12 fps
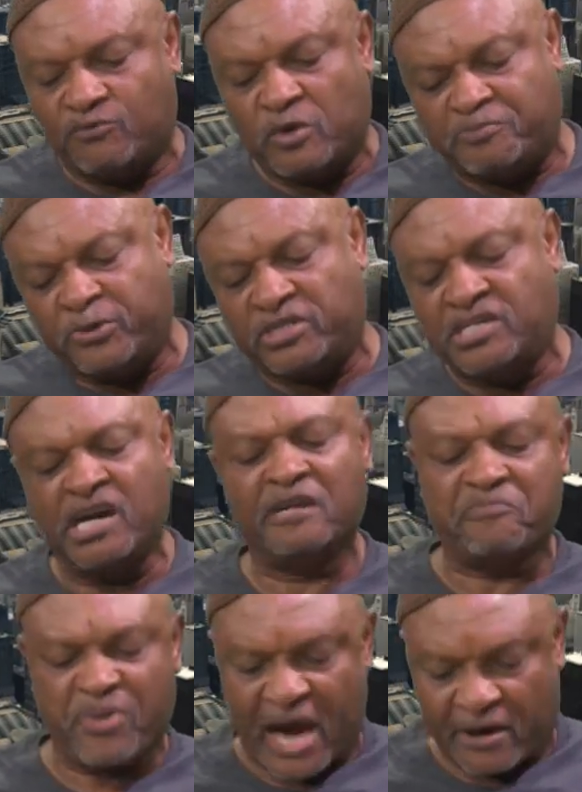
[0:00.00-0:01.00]
would put
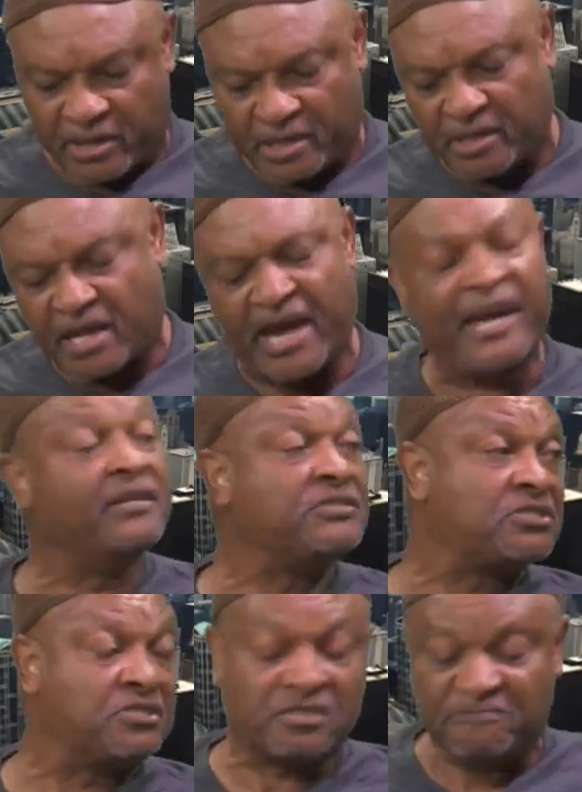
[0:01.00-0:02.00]
gunpowder in the
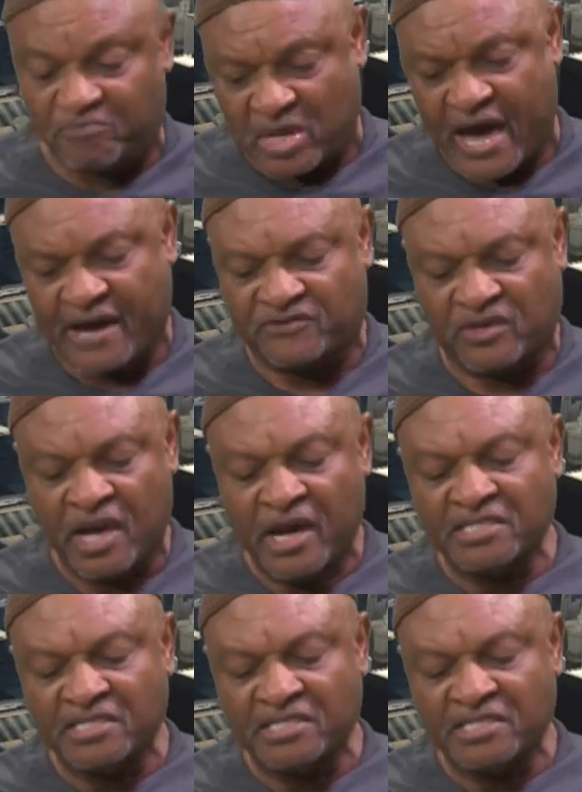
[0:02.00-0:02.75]
anuses of blacks,